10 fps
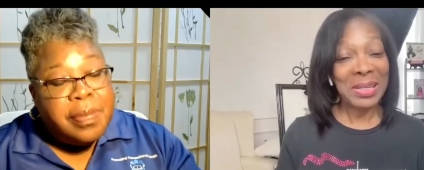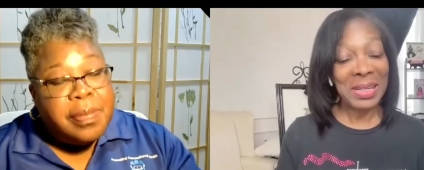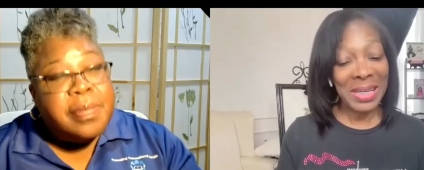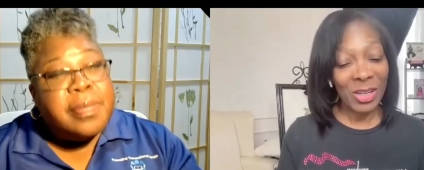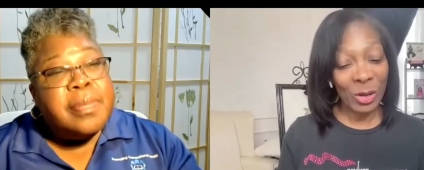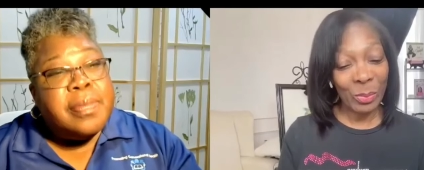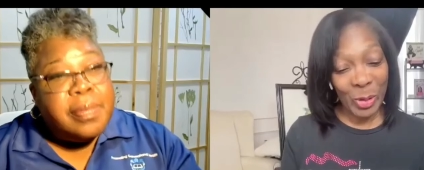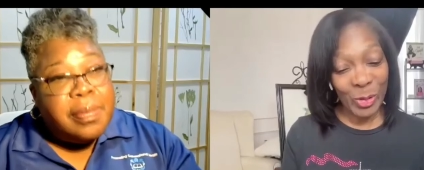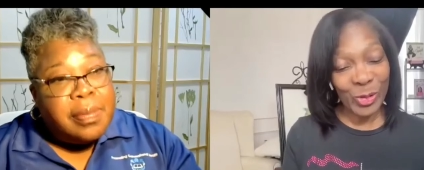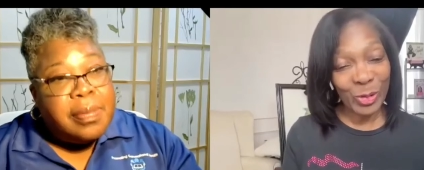Speaker 1: a need, a
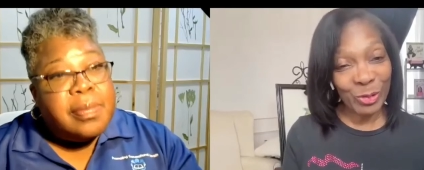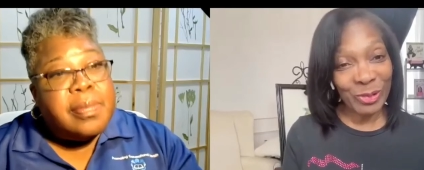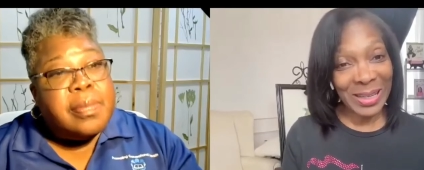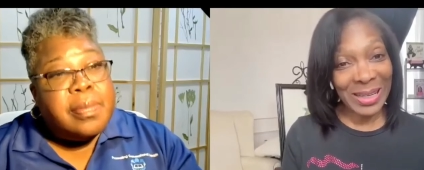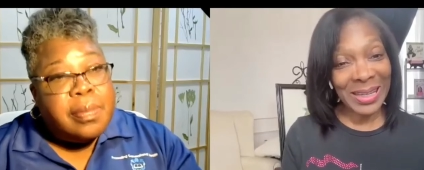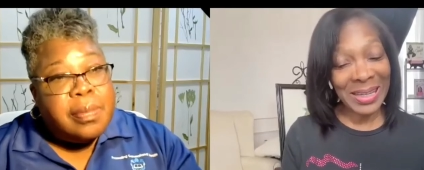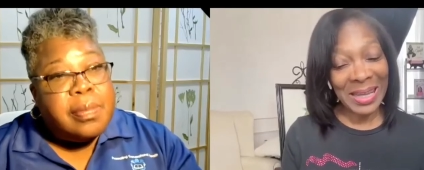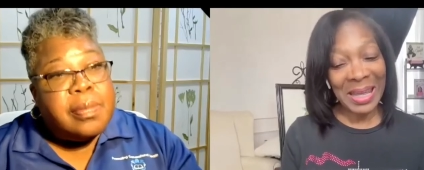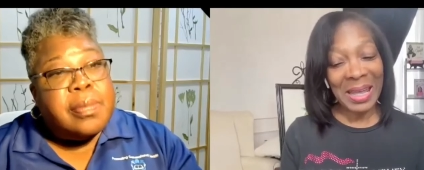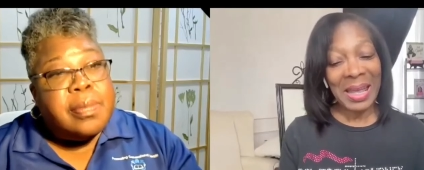personal
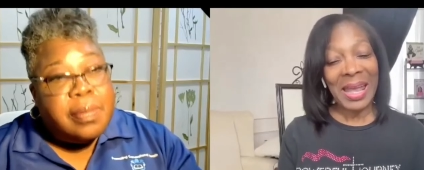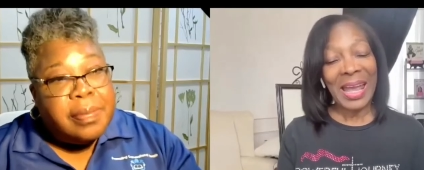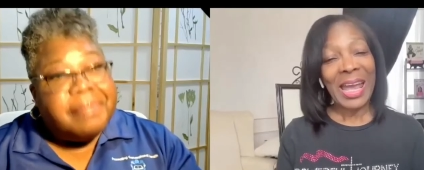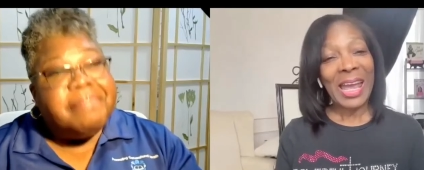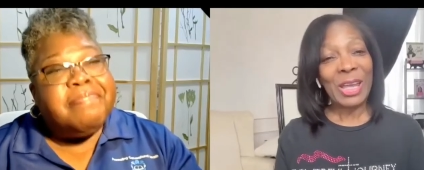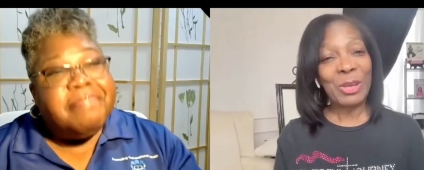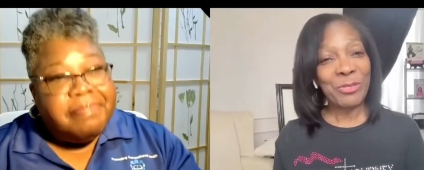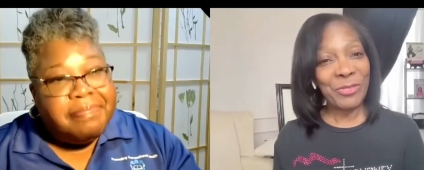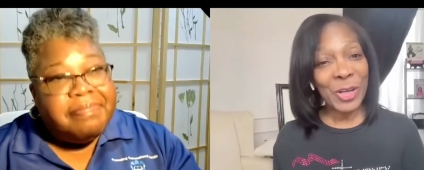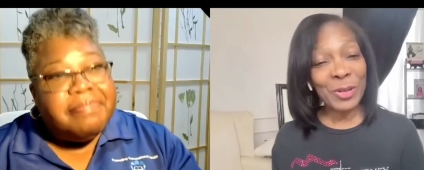need. You
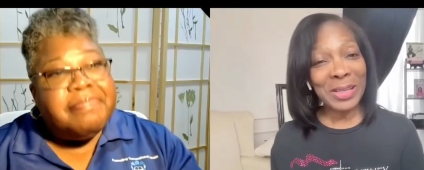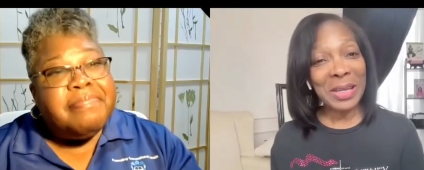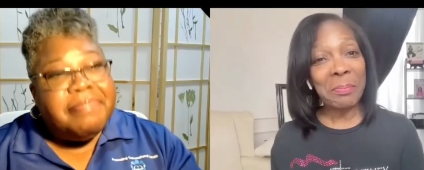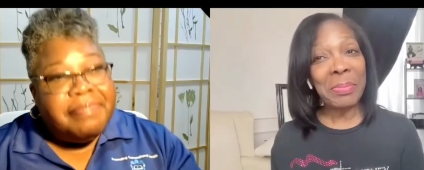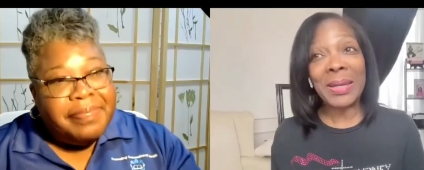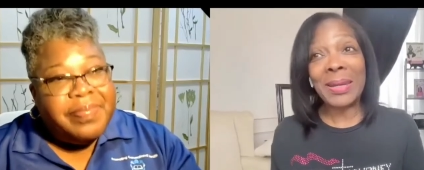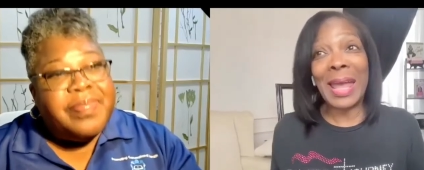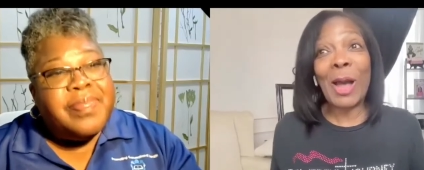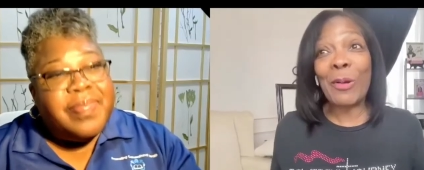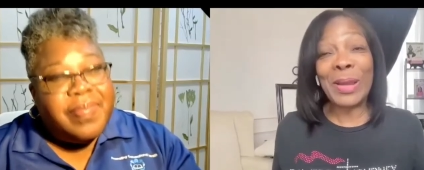filled it, but
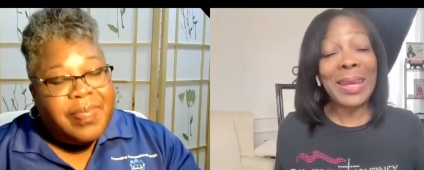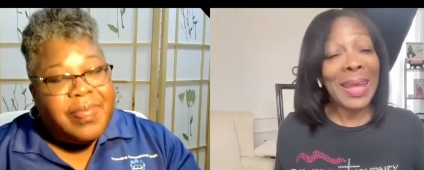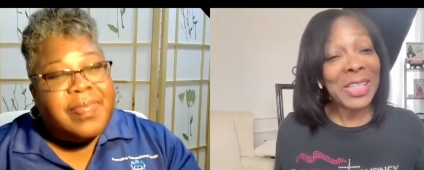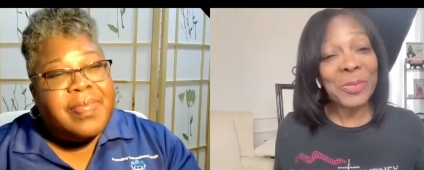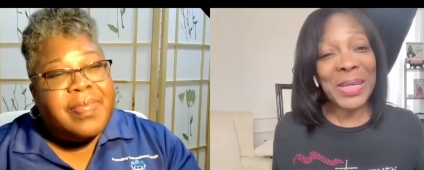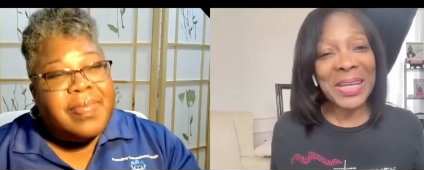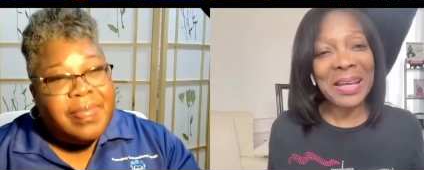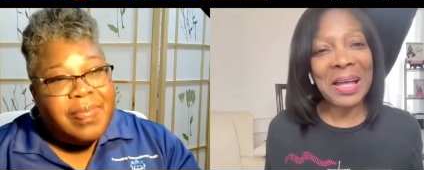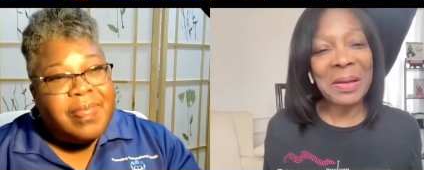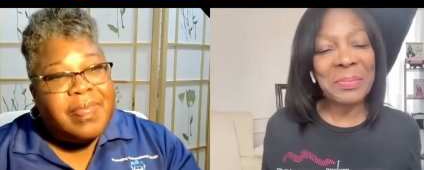now it has
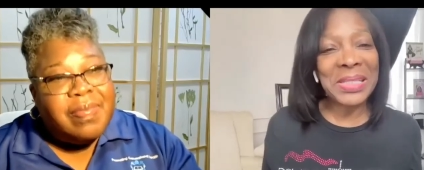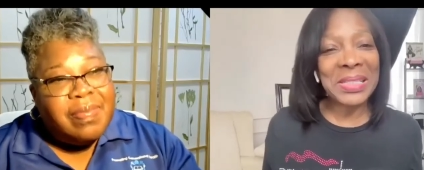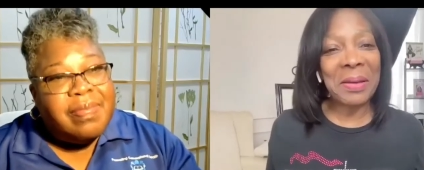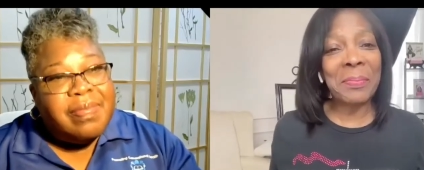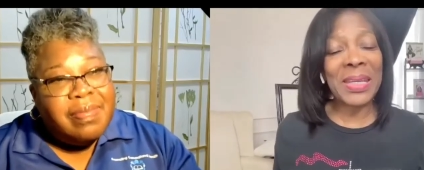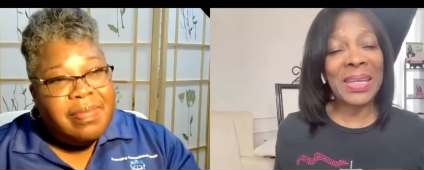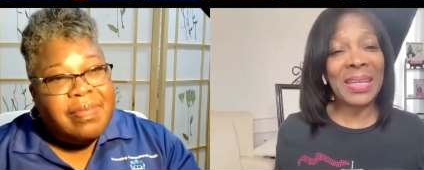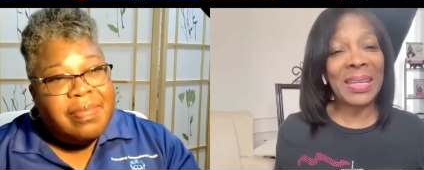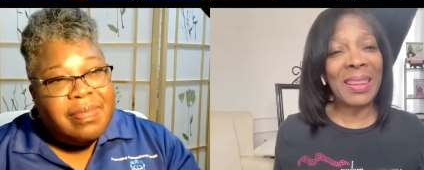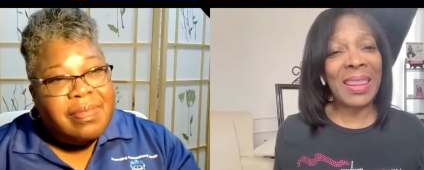become
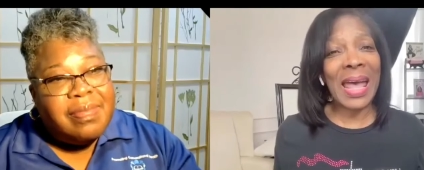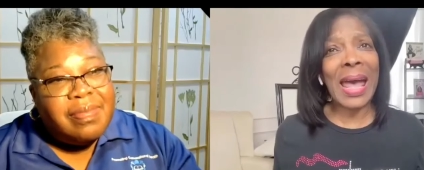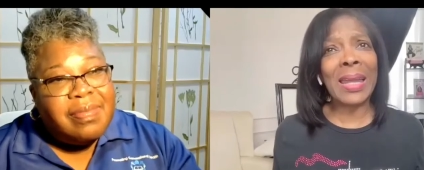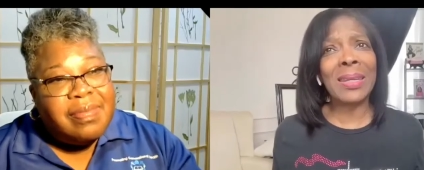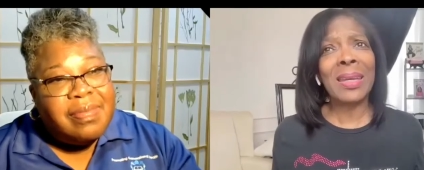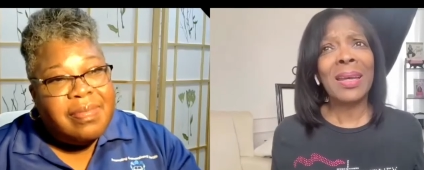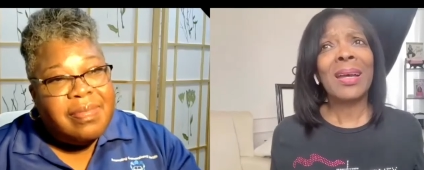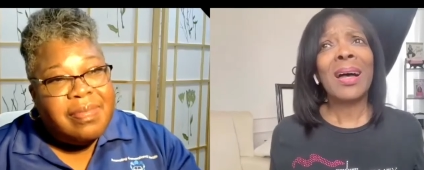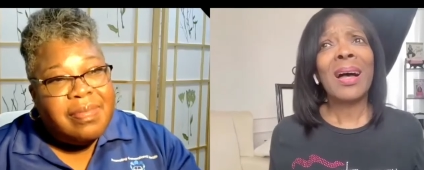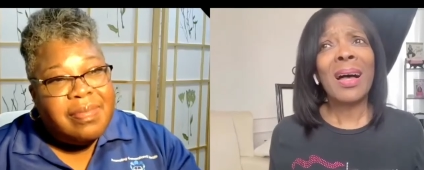something that
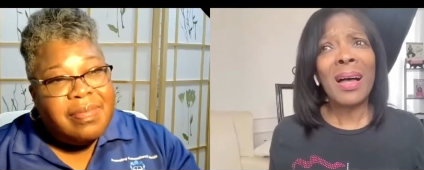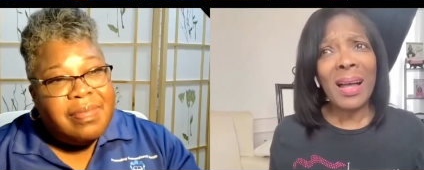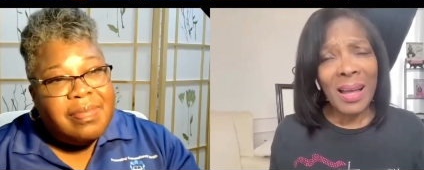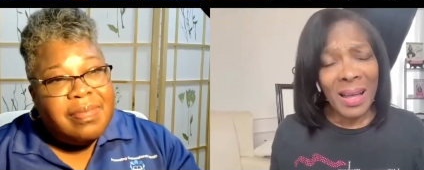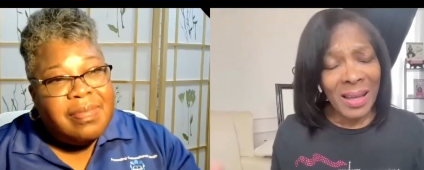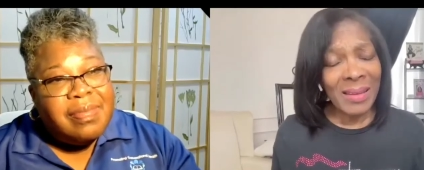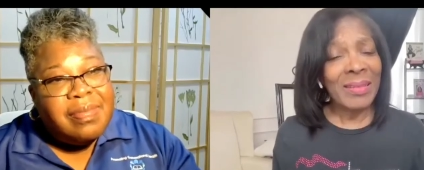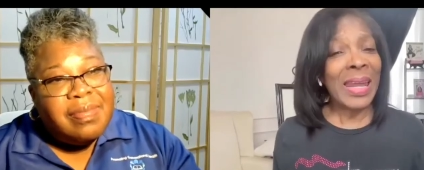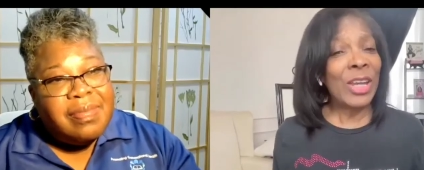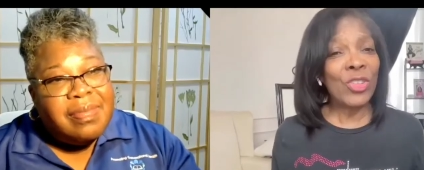
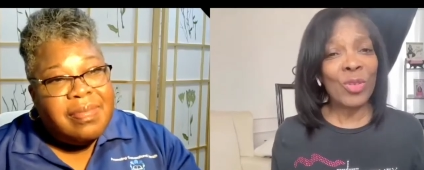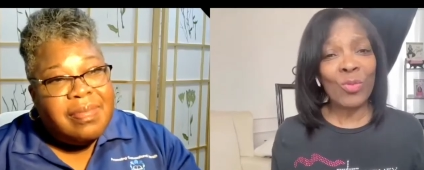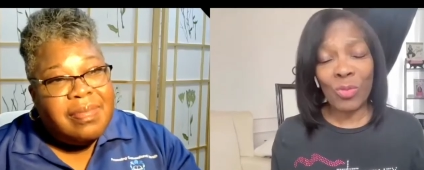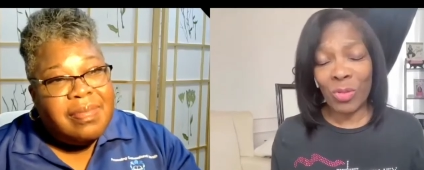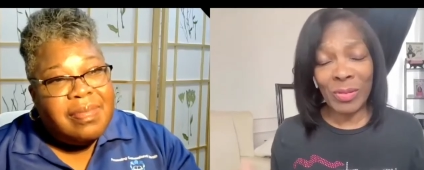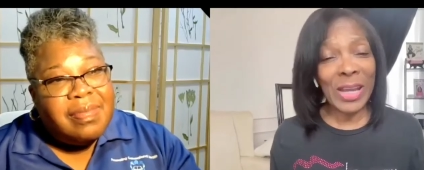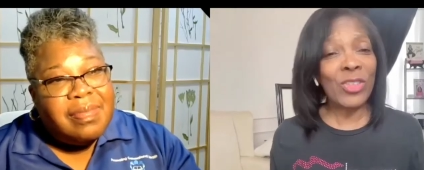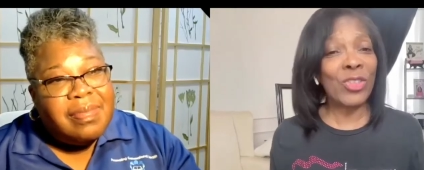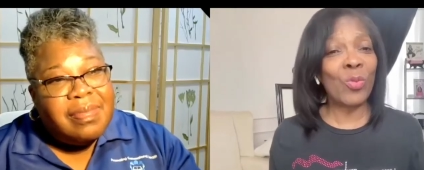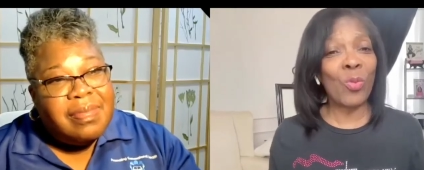nation
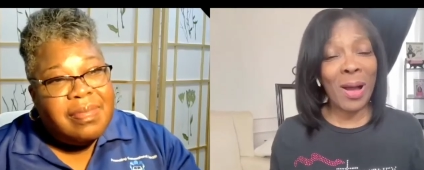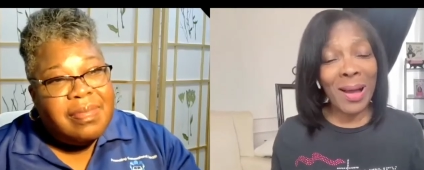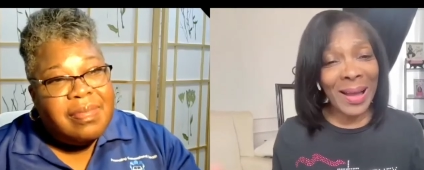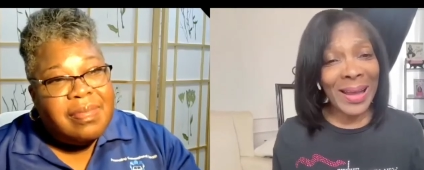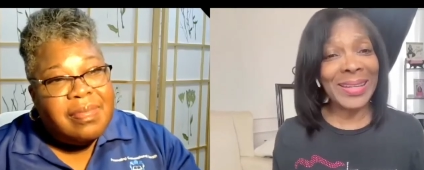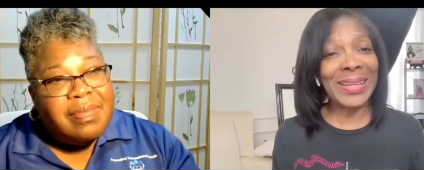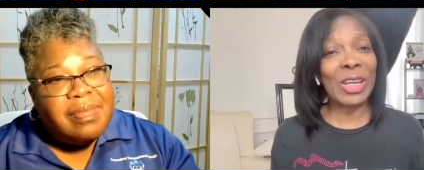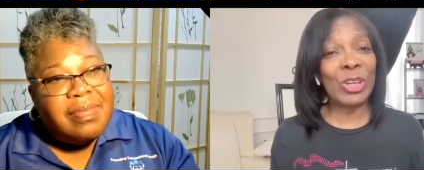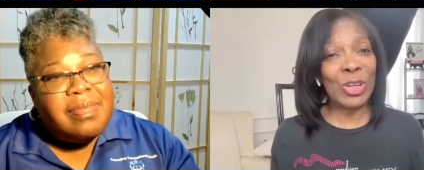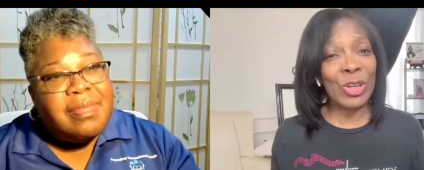nationwide
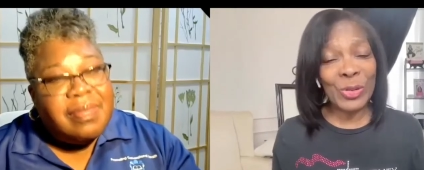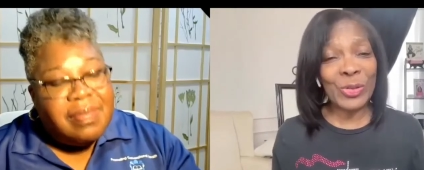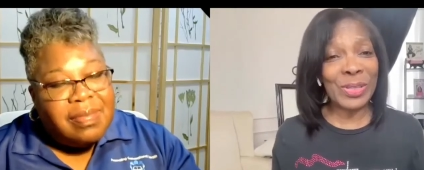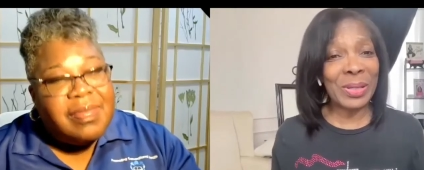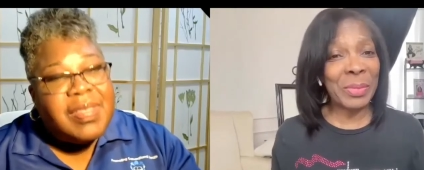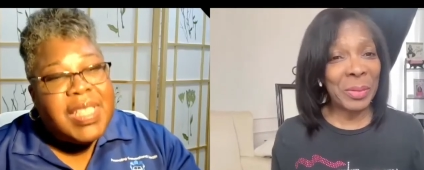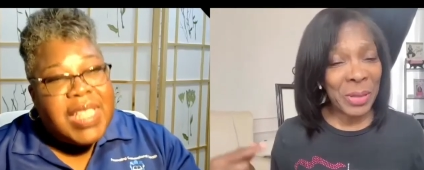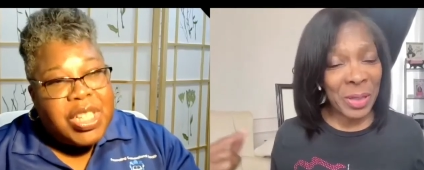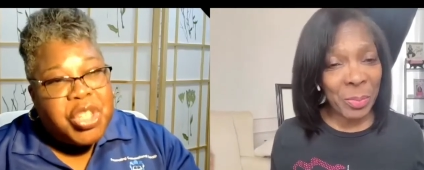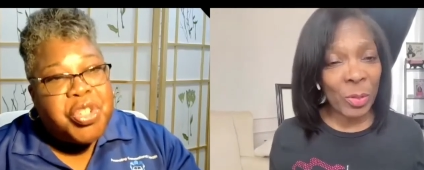can use. I mean,
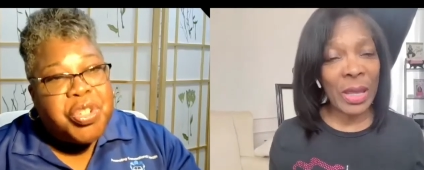That's people